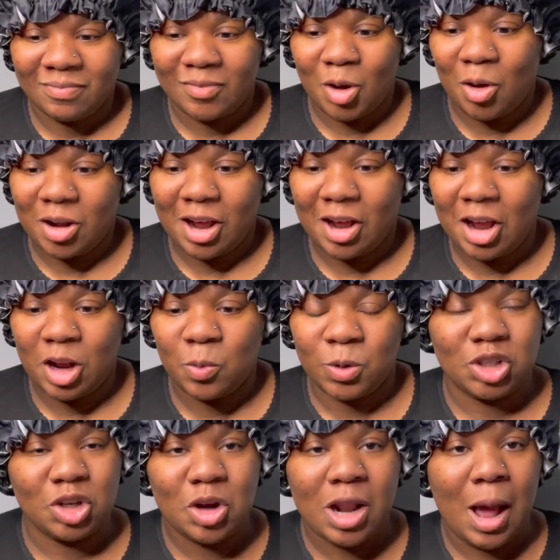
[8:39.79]
all I heard
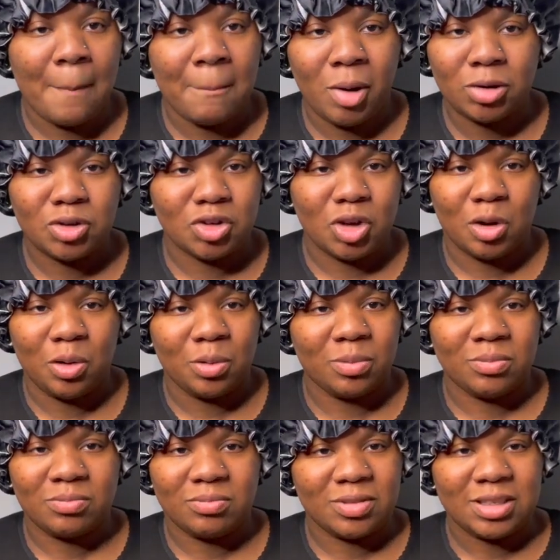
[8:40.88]
was, you know that Monzo
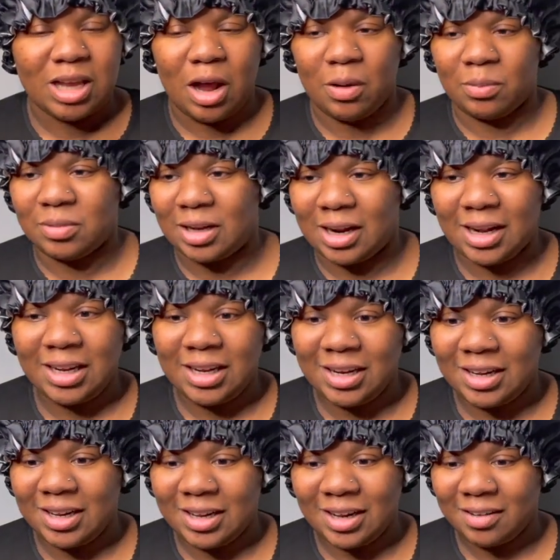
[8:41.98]
sound, the
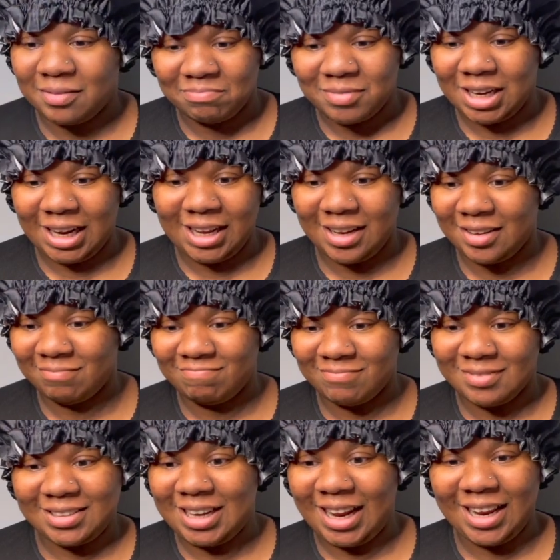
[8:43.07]
cling, cling,
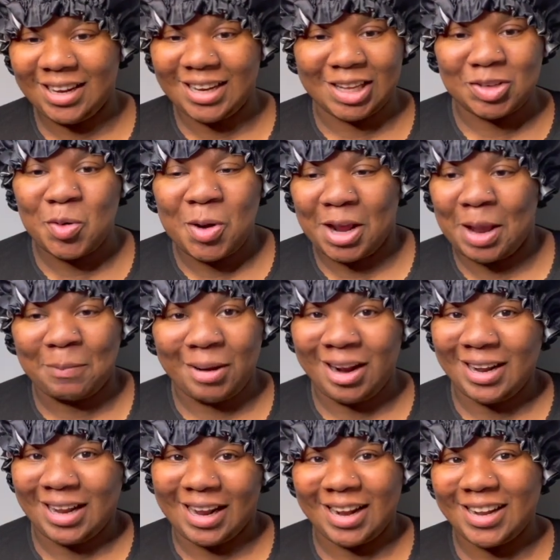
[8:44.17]
cling. That's all I kept
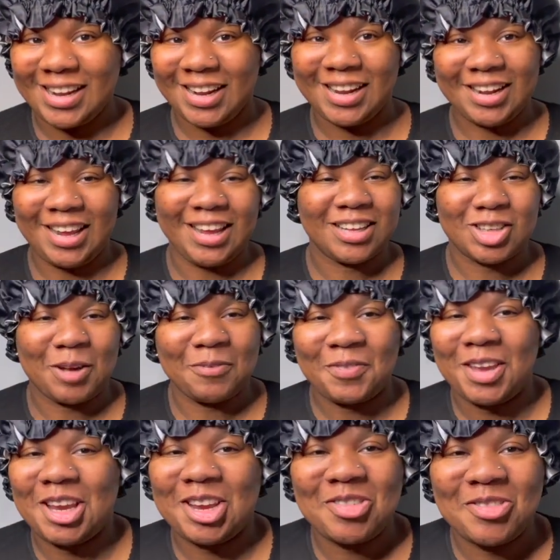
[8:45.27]
hearing, like cling, cling. So I'm
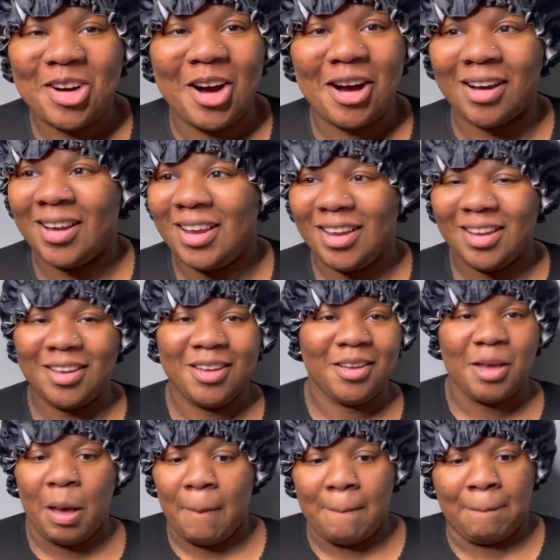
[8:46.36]
thinking, raw,
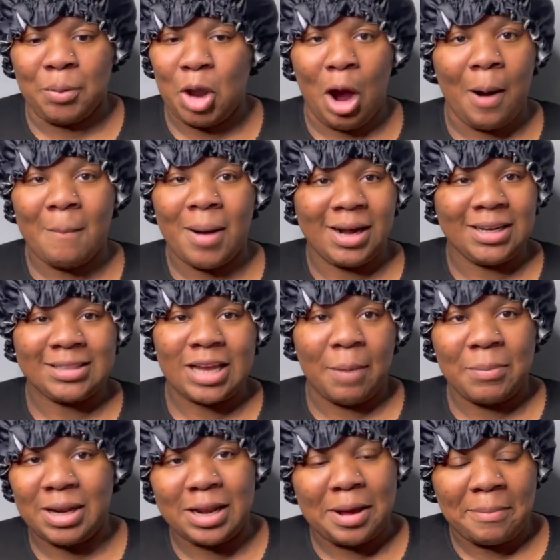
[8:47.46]
pure money's
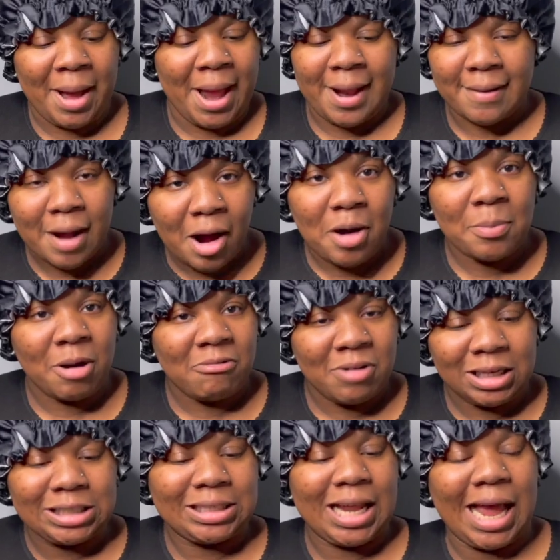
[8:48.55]
coming into my account. I
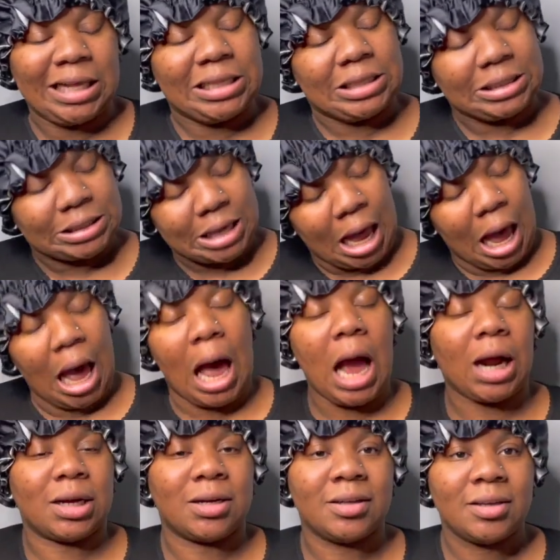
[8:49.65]
reach like,
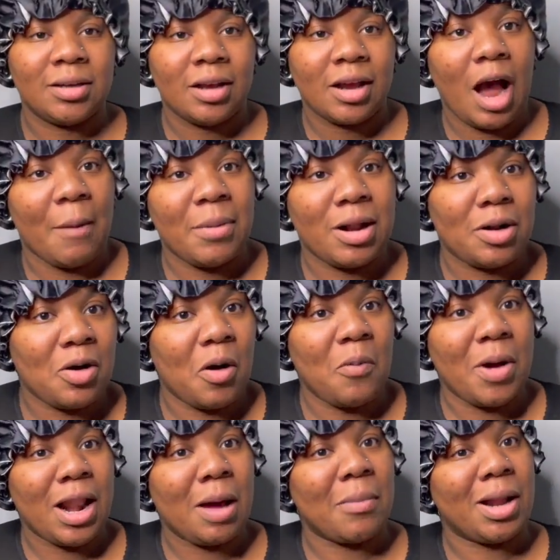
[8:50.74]
fuck, coming on know
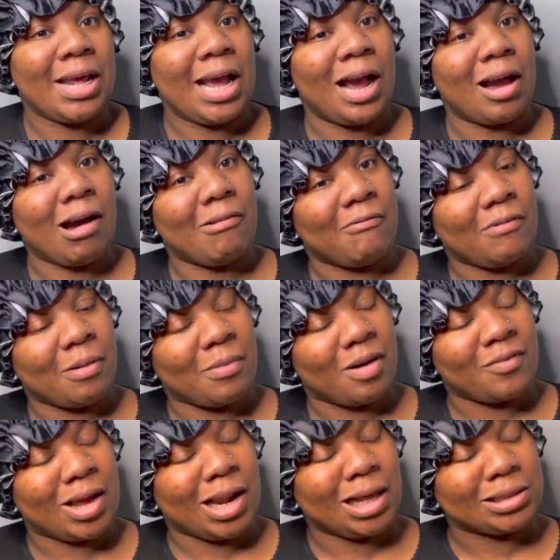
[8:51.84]
where that money I come from, my
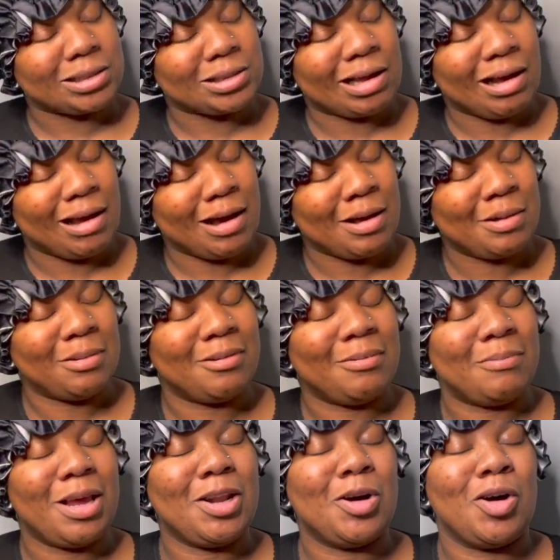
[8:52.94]
brothers,
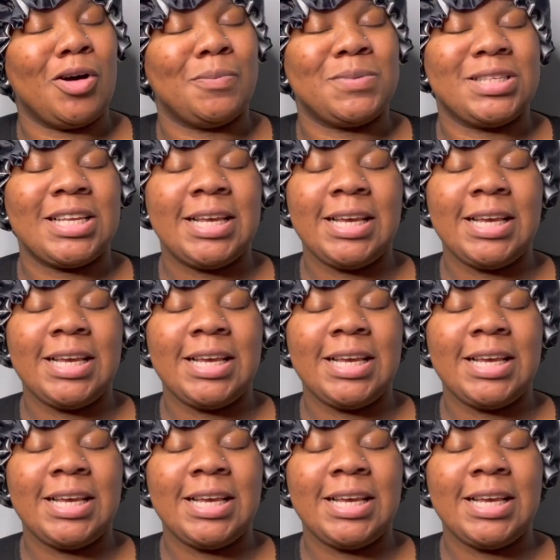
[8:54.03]
my dopes.